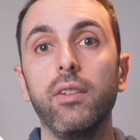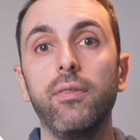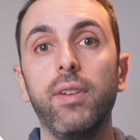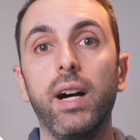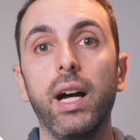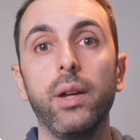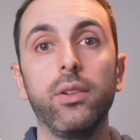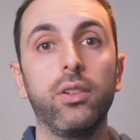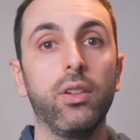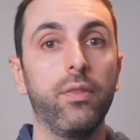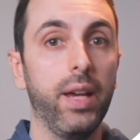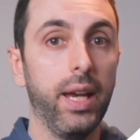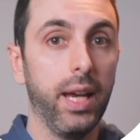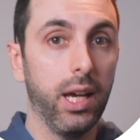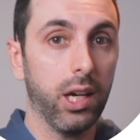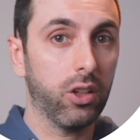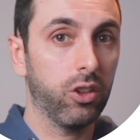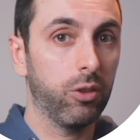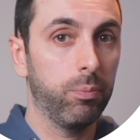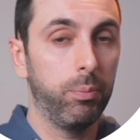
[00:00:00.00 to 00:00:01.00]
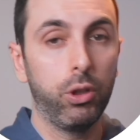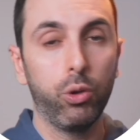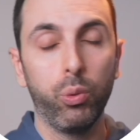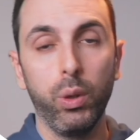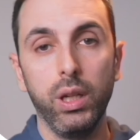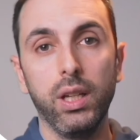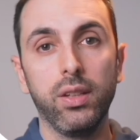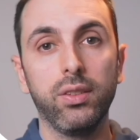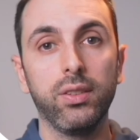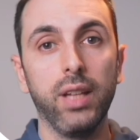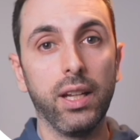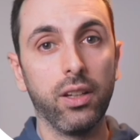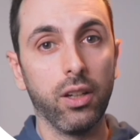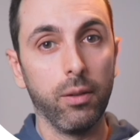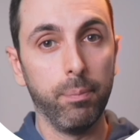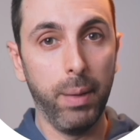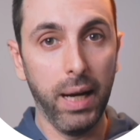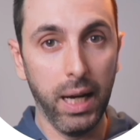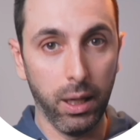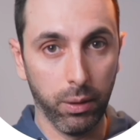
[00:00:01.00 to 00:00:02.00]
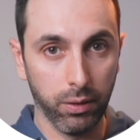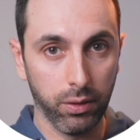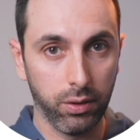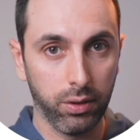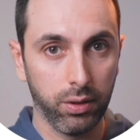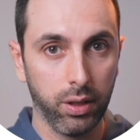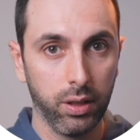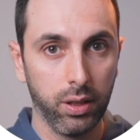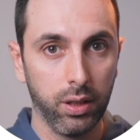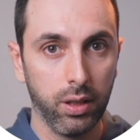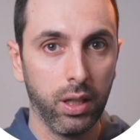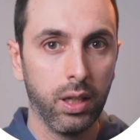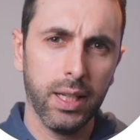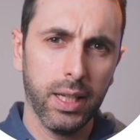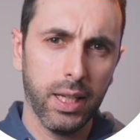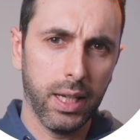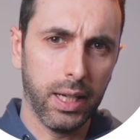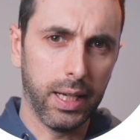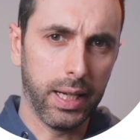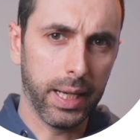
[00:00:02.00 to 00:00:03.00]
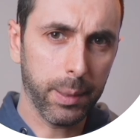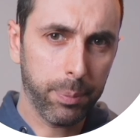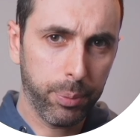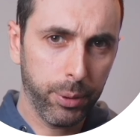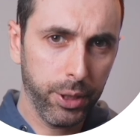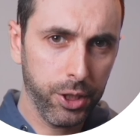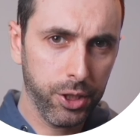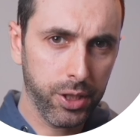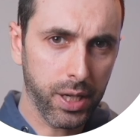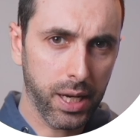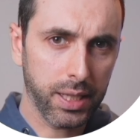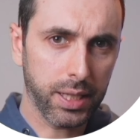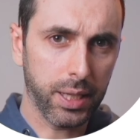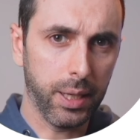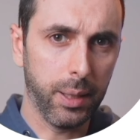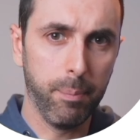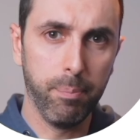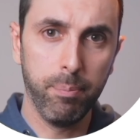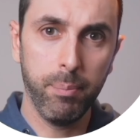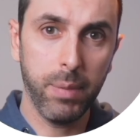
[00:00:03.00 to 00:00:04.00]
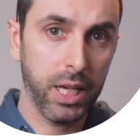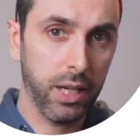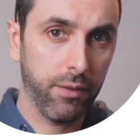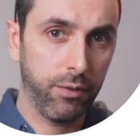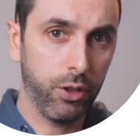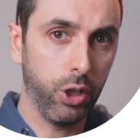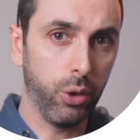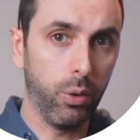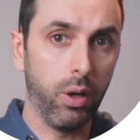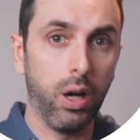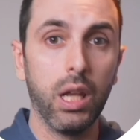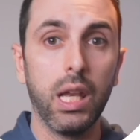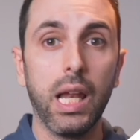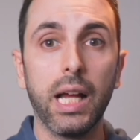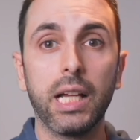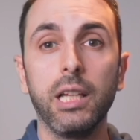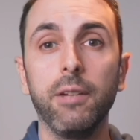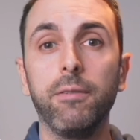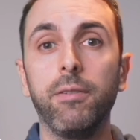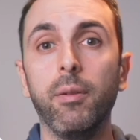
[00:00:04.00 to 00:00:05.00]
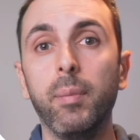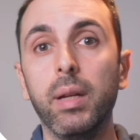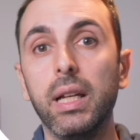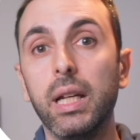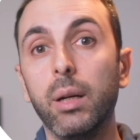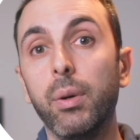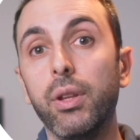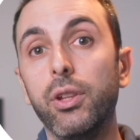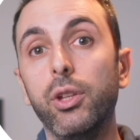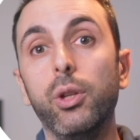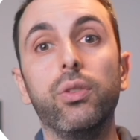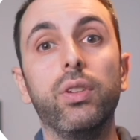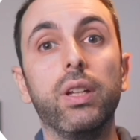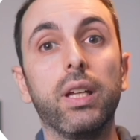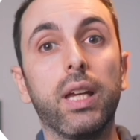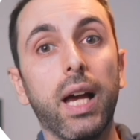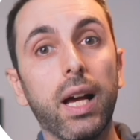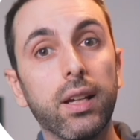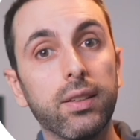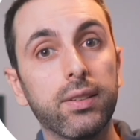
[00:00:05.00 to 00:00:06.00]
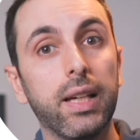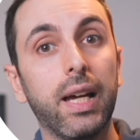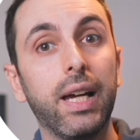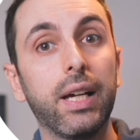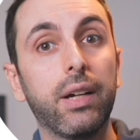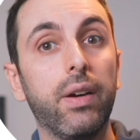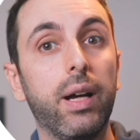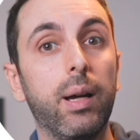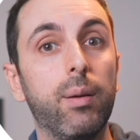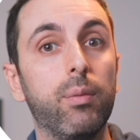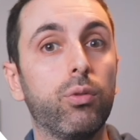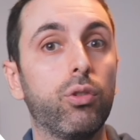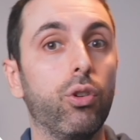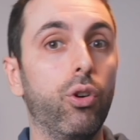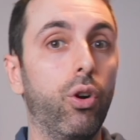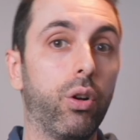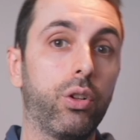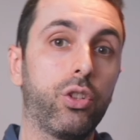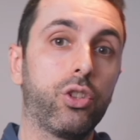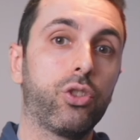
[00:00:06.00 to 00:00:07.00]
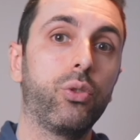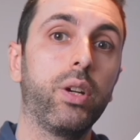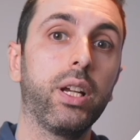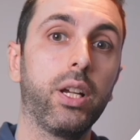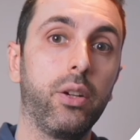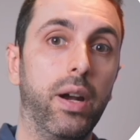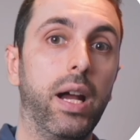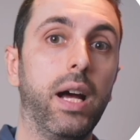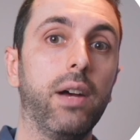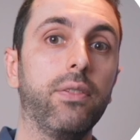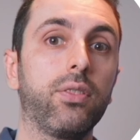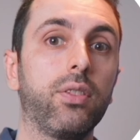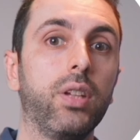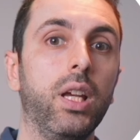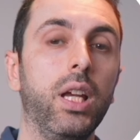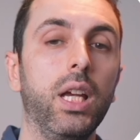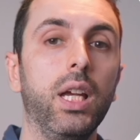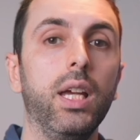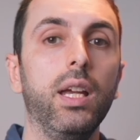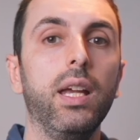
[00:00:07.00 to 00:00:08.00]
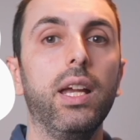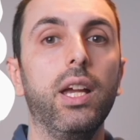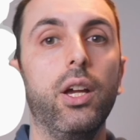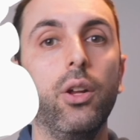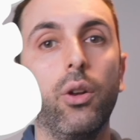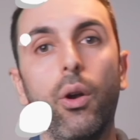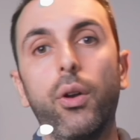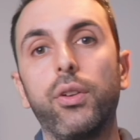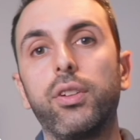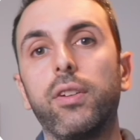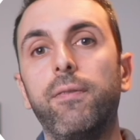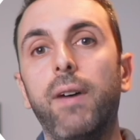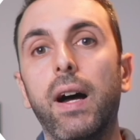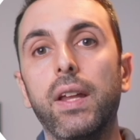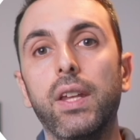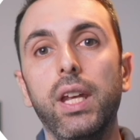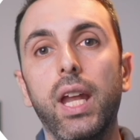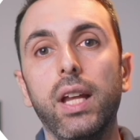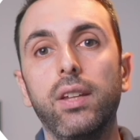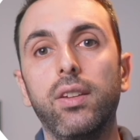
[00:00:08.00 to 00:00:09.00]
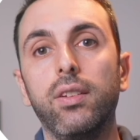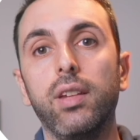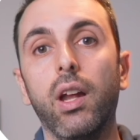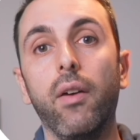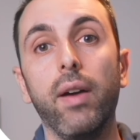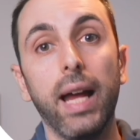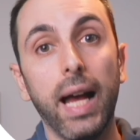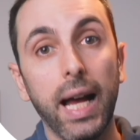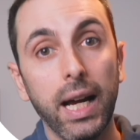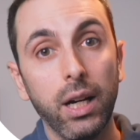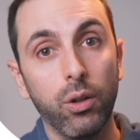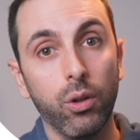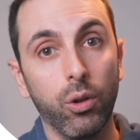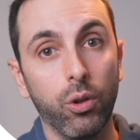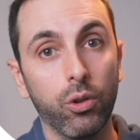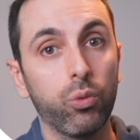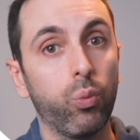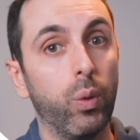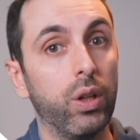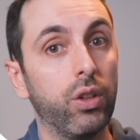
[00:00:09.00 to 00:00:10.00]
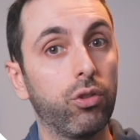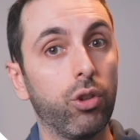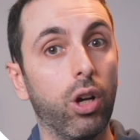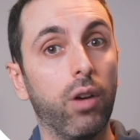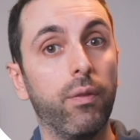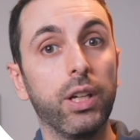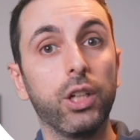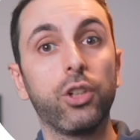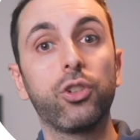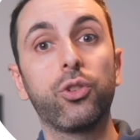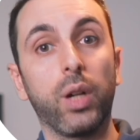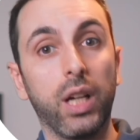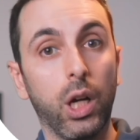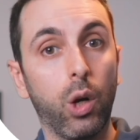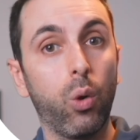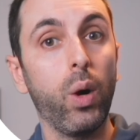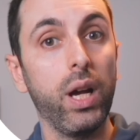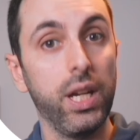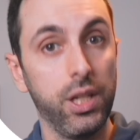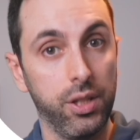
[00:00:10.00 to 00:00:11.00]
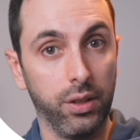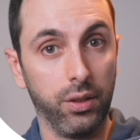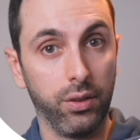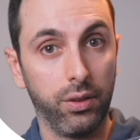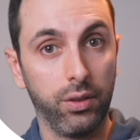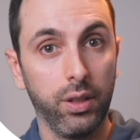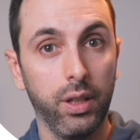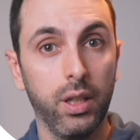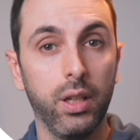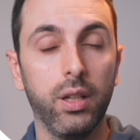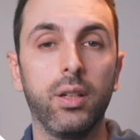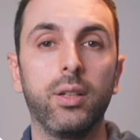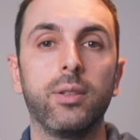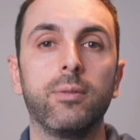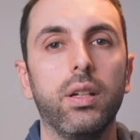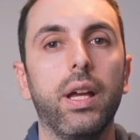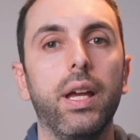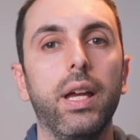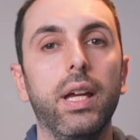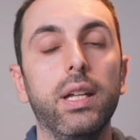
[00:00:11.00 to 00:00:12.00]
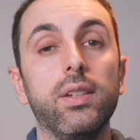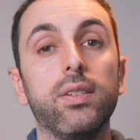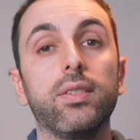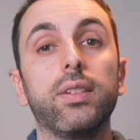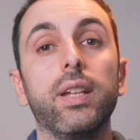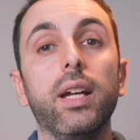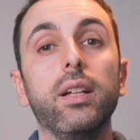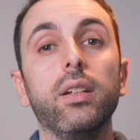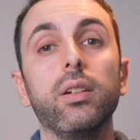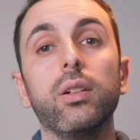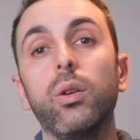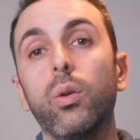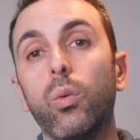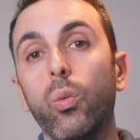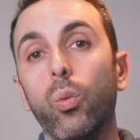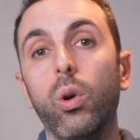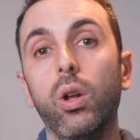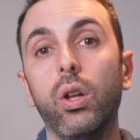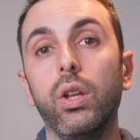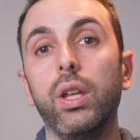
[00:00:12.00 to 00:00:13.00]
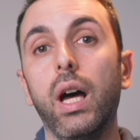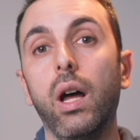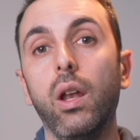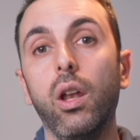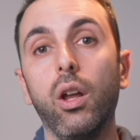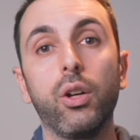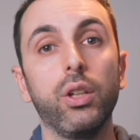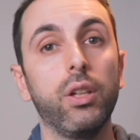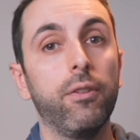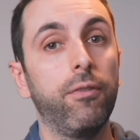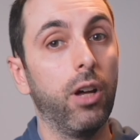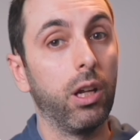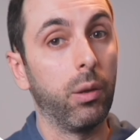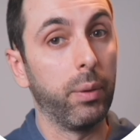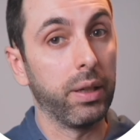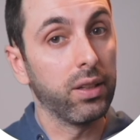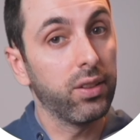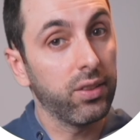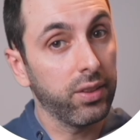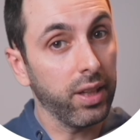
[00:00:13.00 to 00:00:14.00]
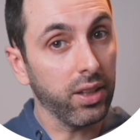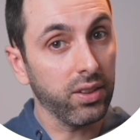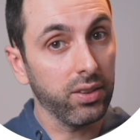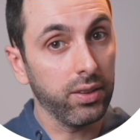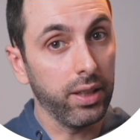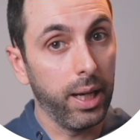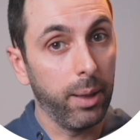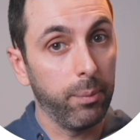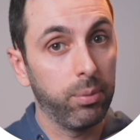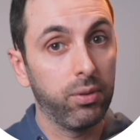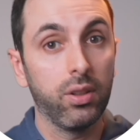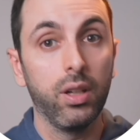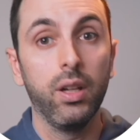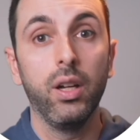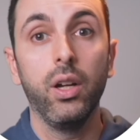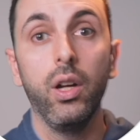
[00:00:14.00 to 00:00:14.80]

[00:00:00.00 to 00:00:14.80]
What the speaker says: the values of x between the stated bounds. I appreciate that many of you are likely familiar with using cast diagrams or trig graphs in order to find necessary angles when solving trig equations. Instead, we'll now look at the following 6 steps,